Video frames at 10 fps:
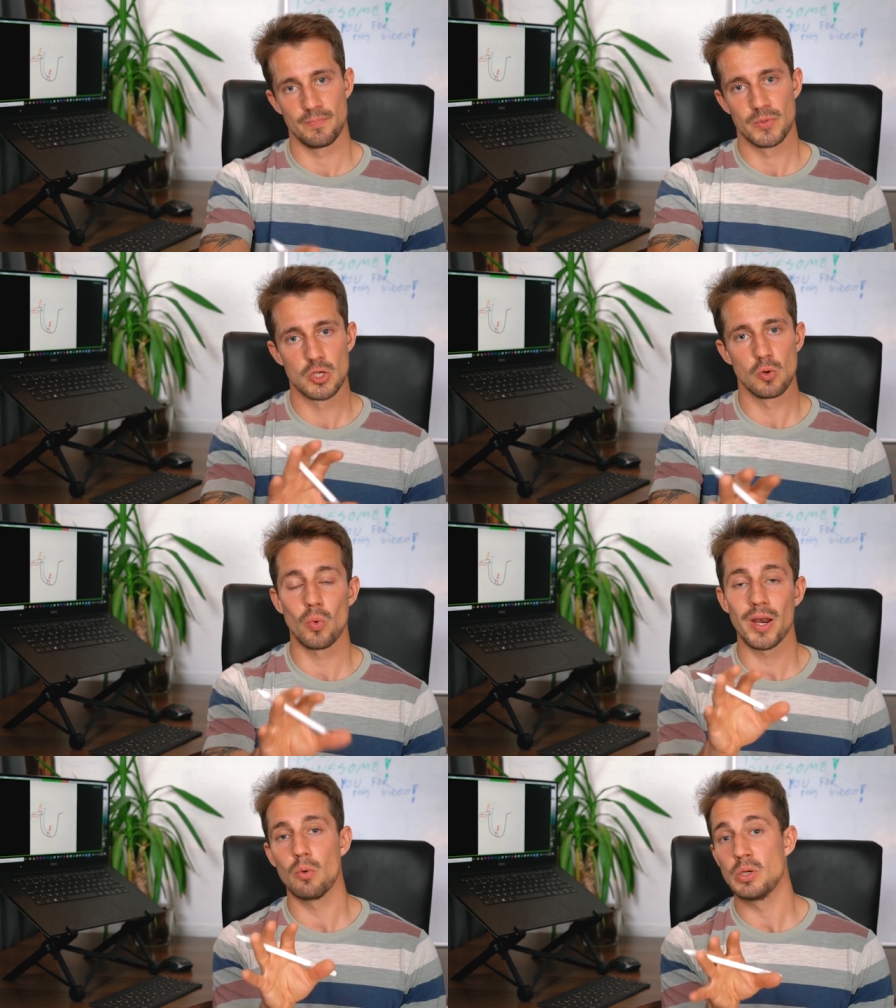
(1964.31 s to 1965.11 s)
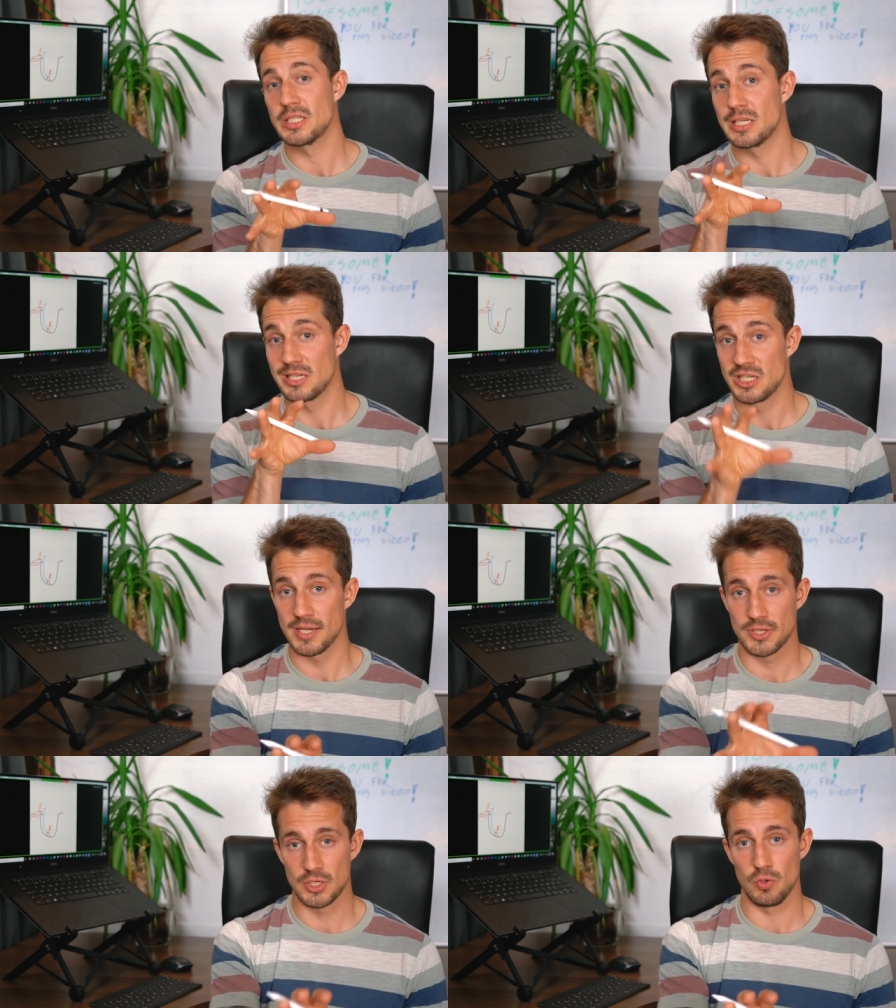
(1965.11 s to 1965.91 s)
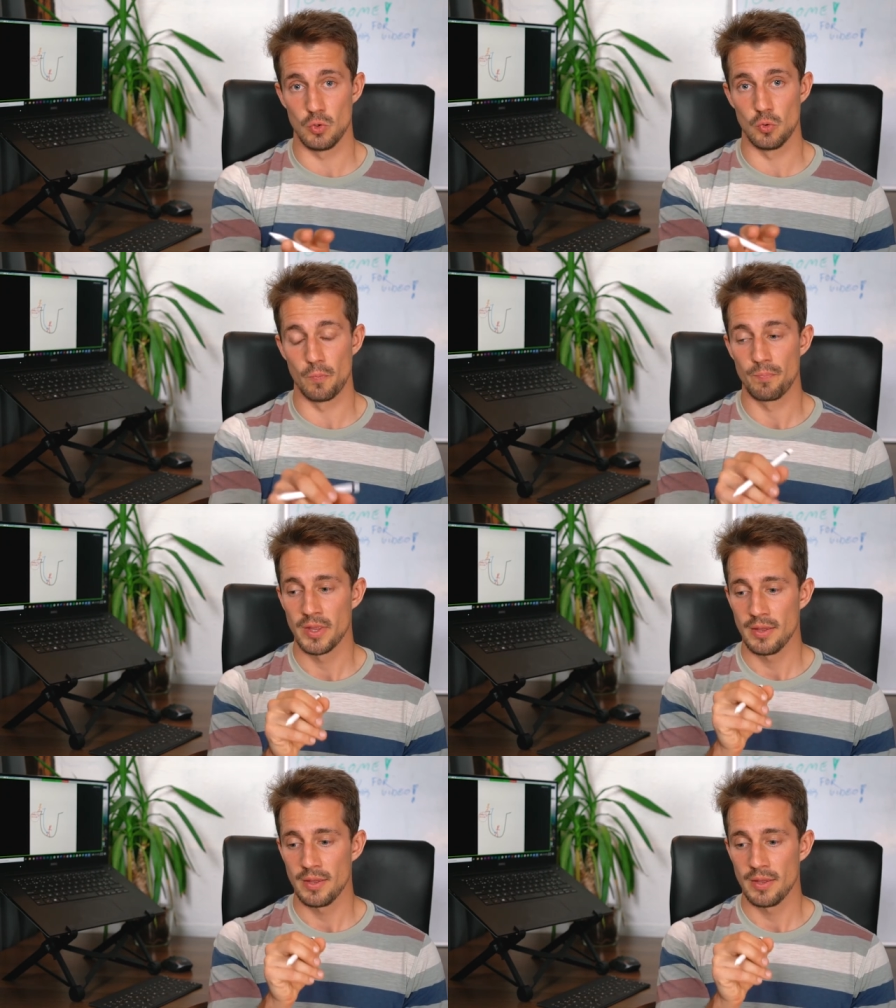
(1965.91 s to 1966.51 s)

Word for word: So what I would suggest to you,